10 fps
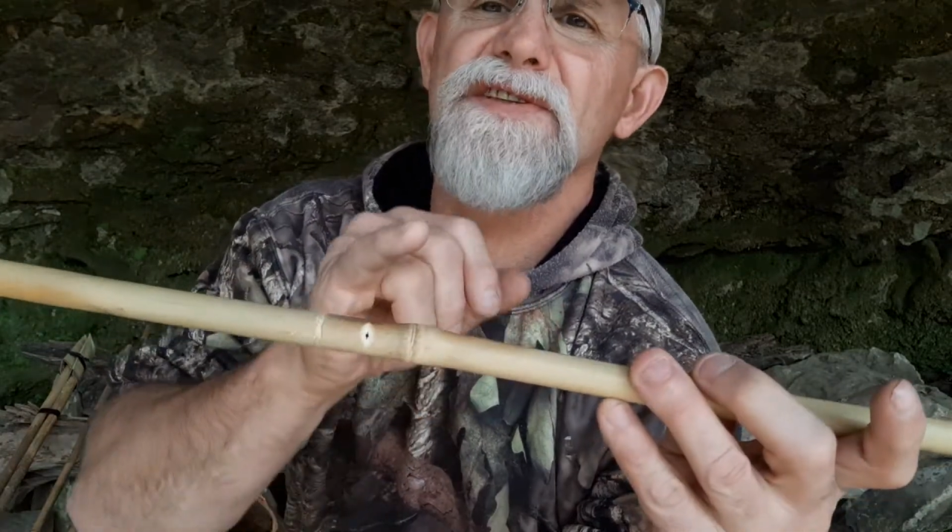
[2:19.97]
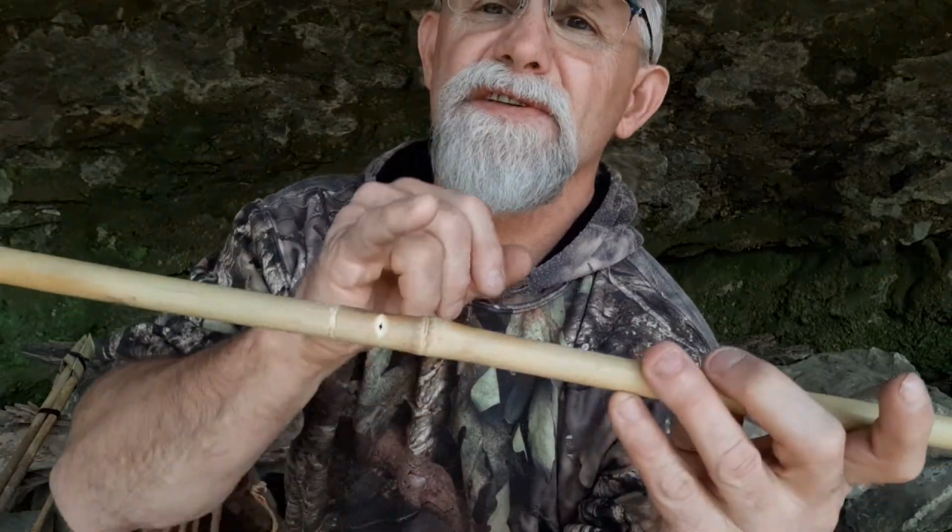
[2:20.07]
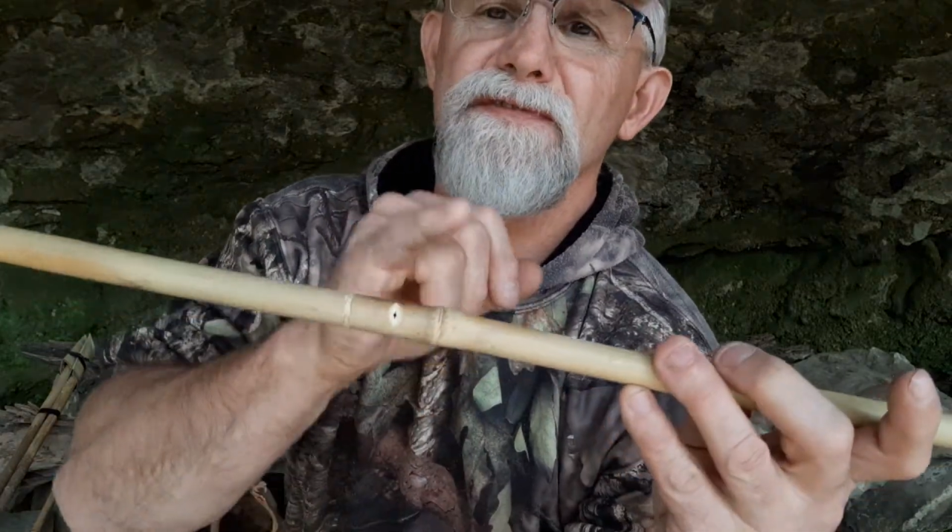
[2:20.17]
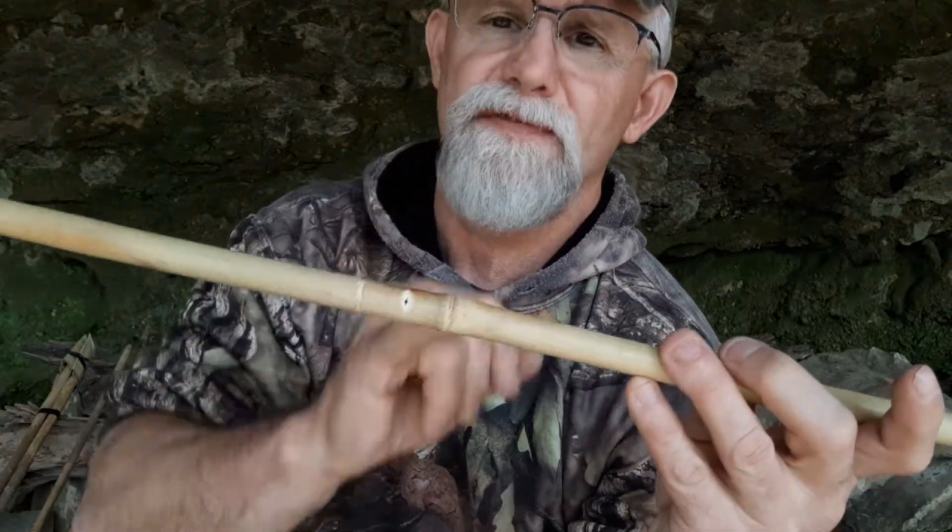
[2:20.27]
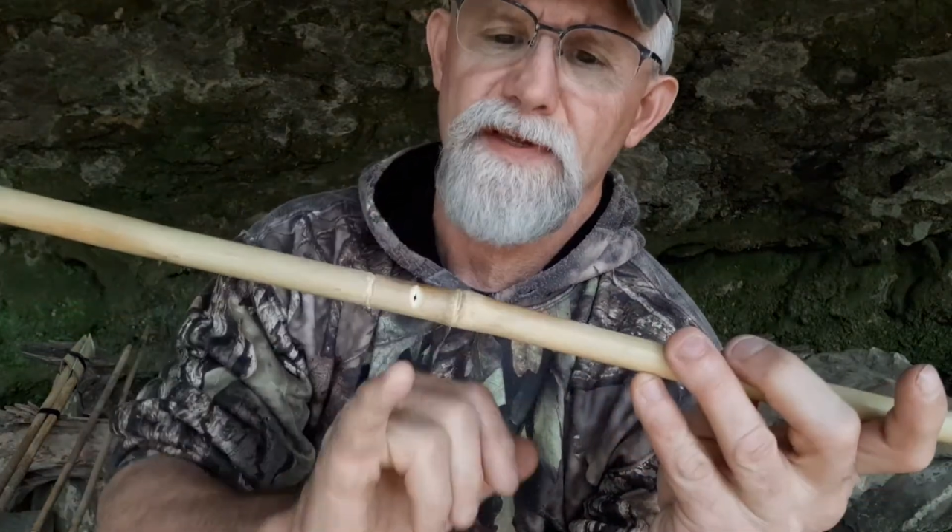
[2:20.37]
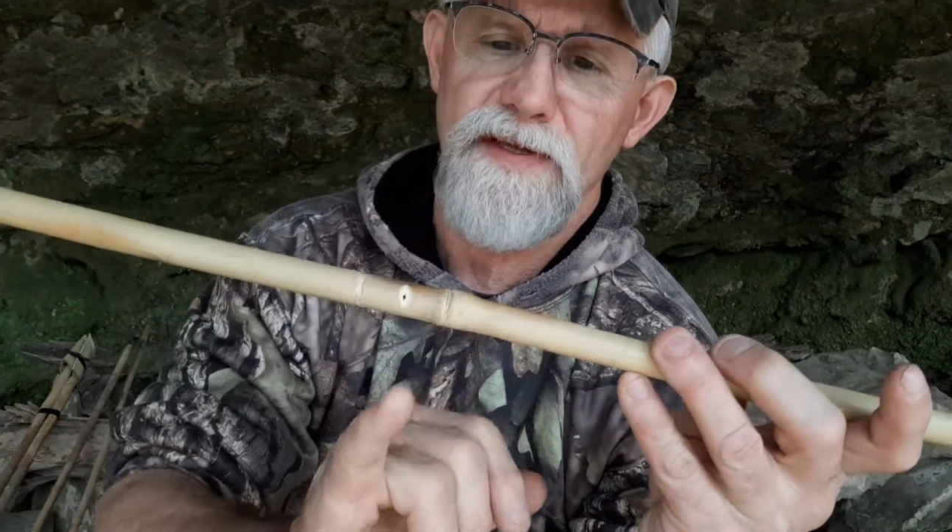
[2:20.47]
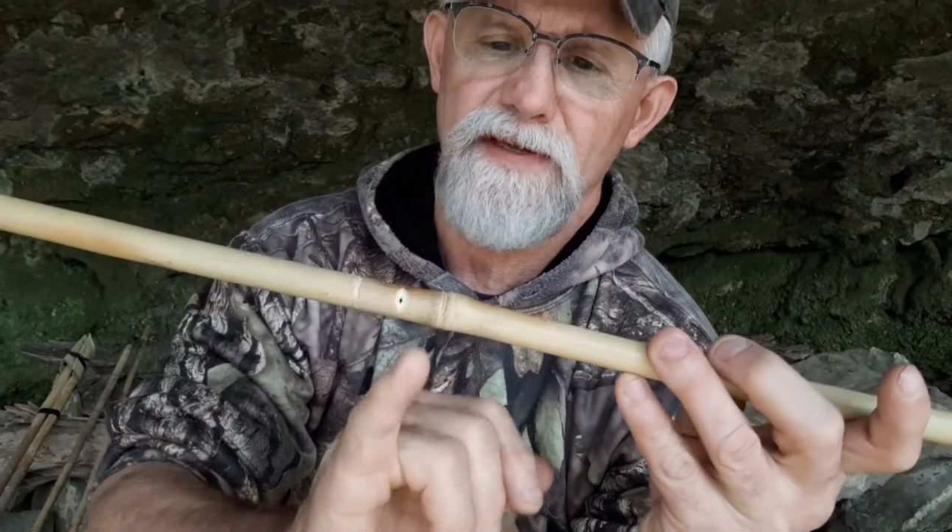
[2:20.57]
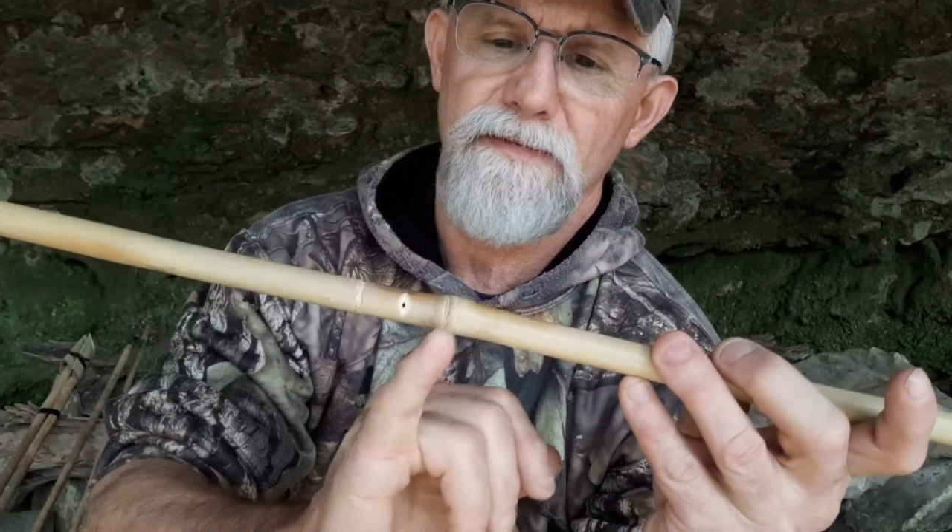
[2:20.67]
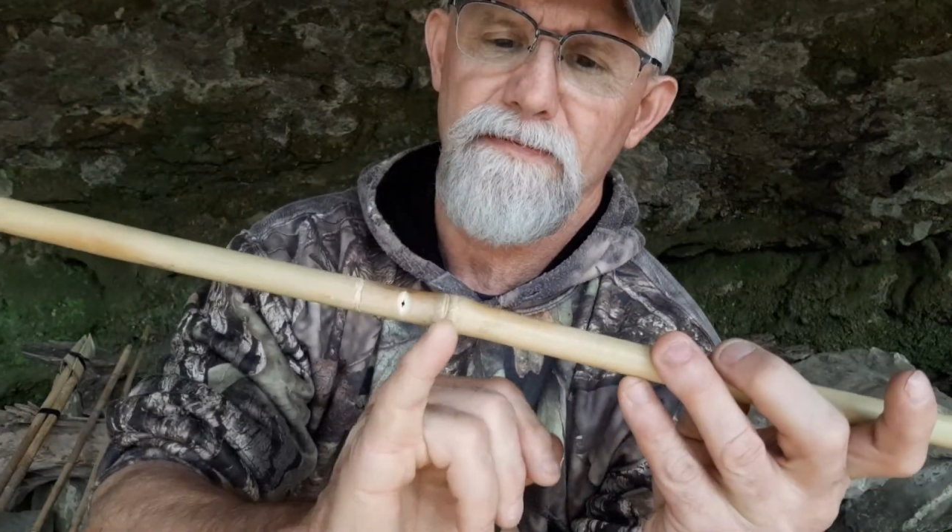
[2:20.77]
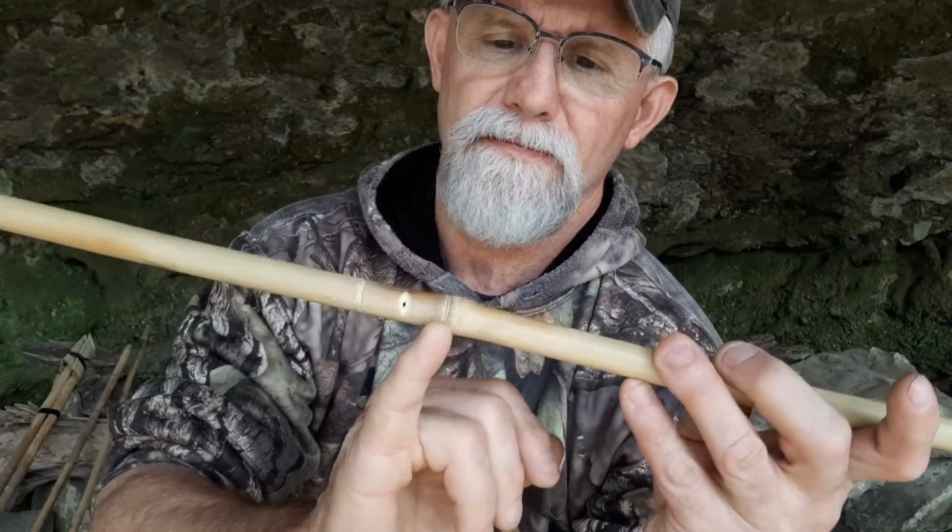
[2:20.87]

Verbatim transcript: of the